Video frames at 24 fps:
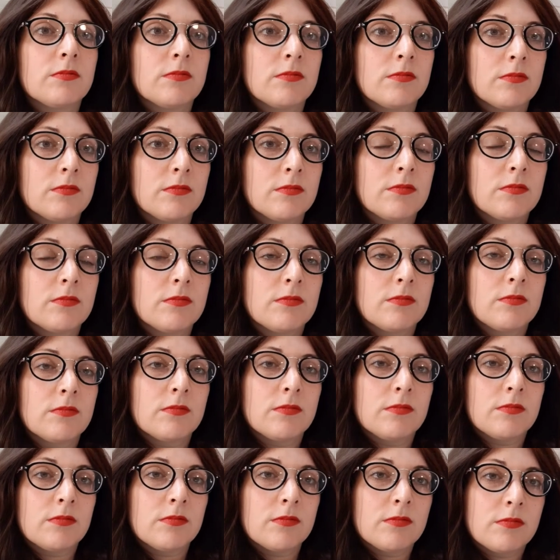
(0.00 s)

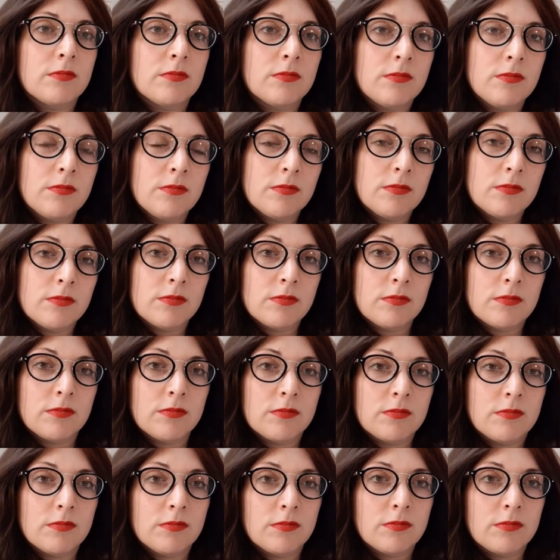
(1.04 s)

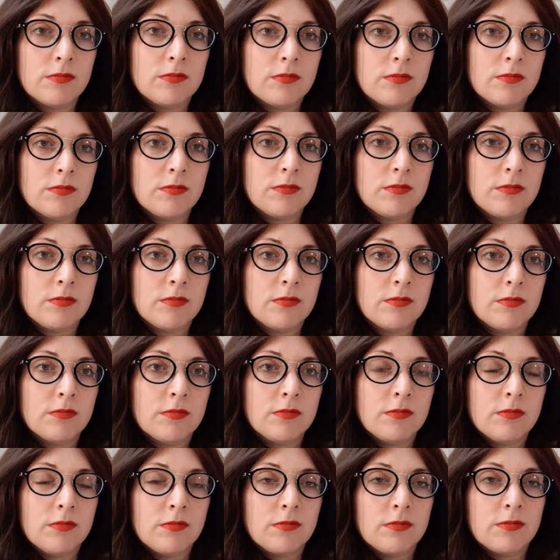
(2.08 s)

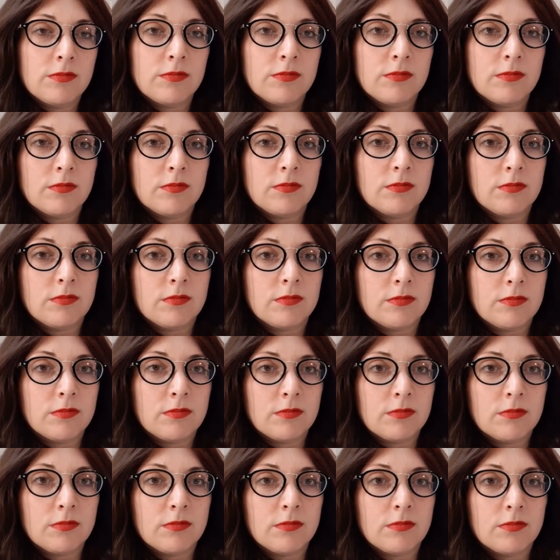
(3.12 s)

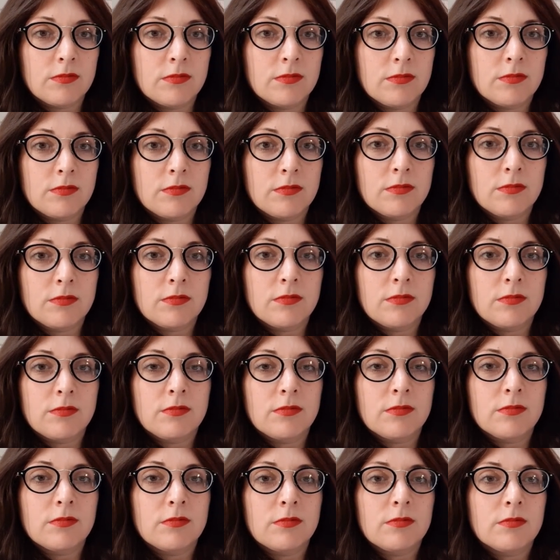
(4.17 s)

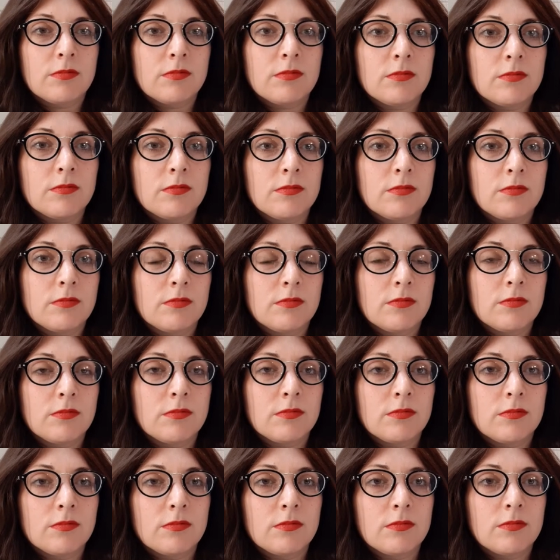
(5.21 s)

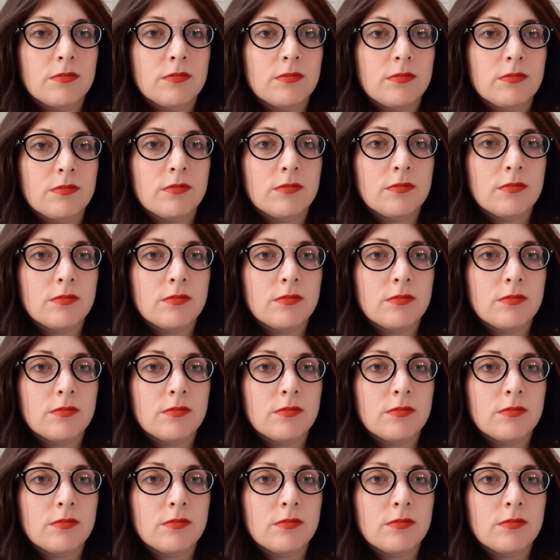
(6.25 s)
No words are spoken by the person on screen.